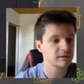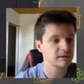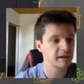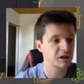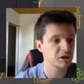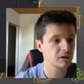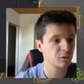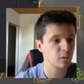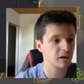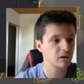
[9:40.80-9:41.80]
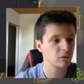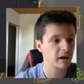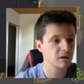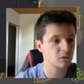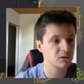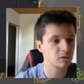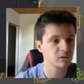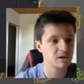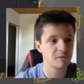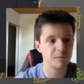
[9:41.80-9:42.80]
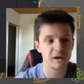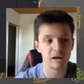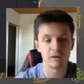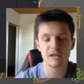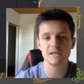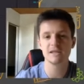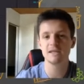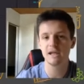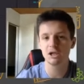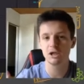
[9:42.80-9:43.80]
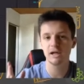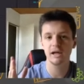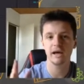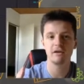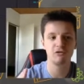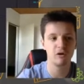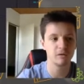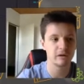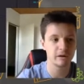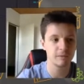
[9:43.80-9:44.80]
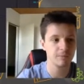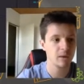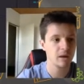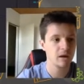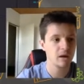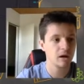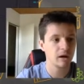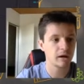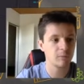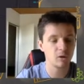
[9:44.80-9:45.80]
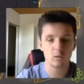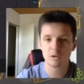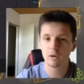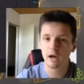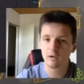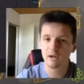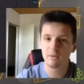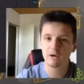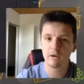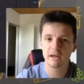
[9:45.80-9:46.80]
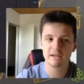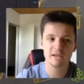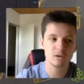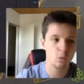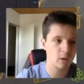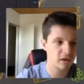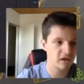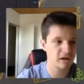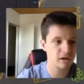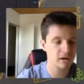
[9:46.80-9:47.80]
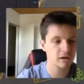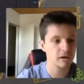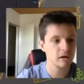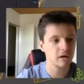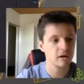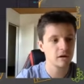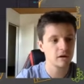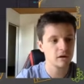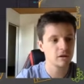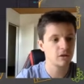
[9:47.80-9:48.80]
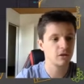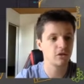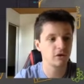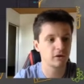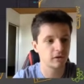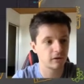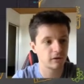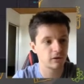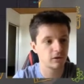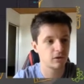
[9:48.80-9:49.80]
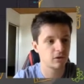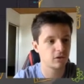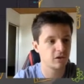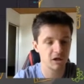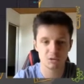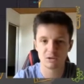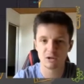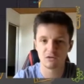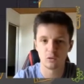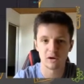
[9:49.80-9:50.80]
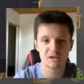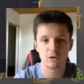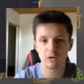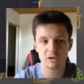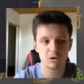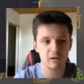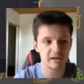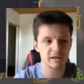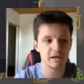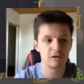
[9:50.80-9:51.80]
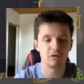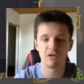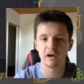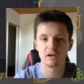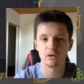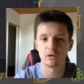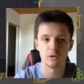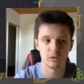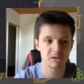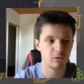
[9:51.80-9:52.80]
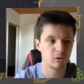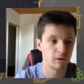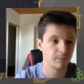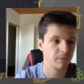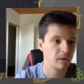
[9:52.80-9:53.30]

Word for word: section, we can create what's called a bin. This is essentially a folder, uh, but which will only be created within the, the actual software. It's not going to create it in your Finder or your Explorer.